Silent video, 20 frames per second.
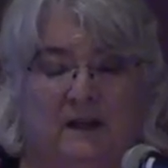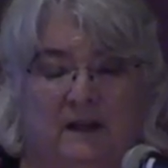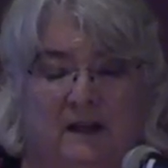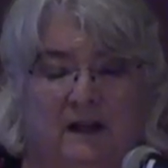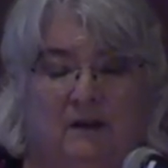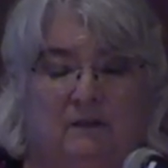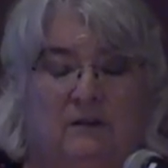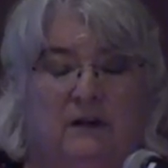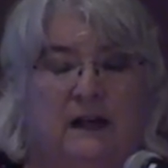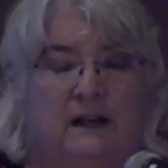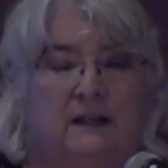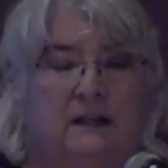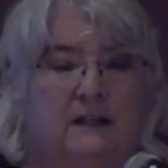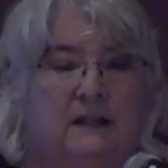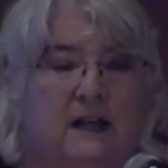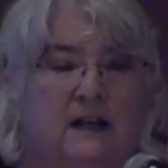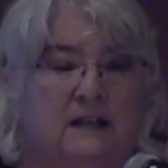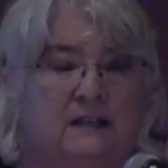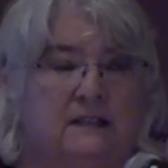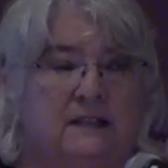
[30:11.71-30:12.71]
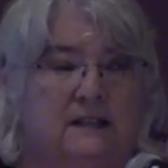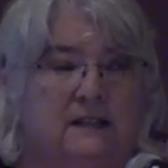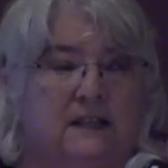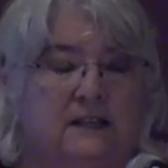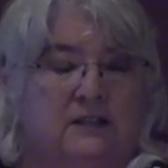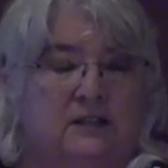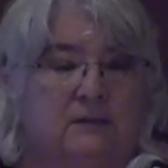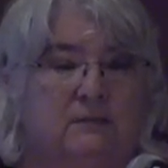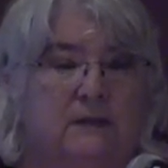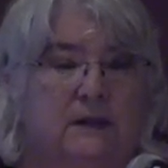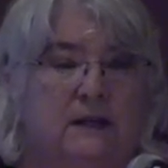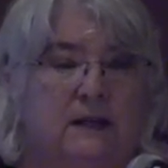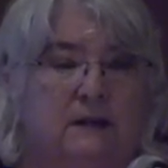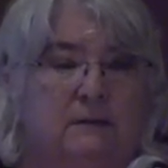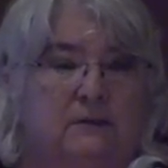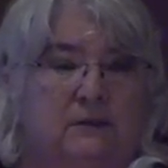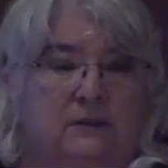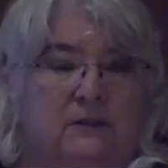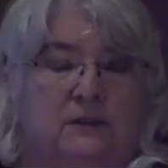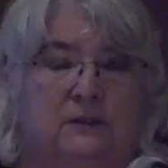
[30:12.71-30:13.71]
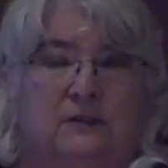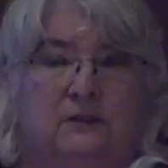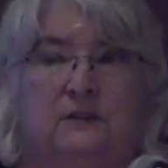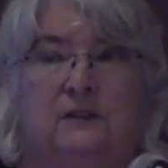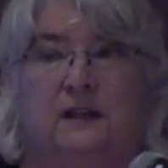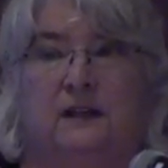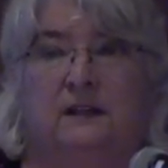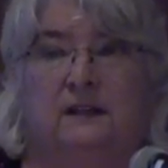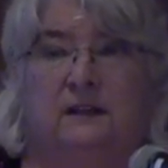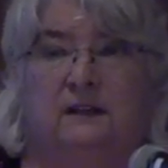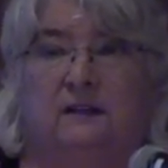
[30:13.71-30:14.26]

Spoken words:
recognized that they should be able to do that.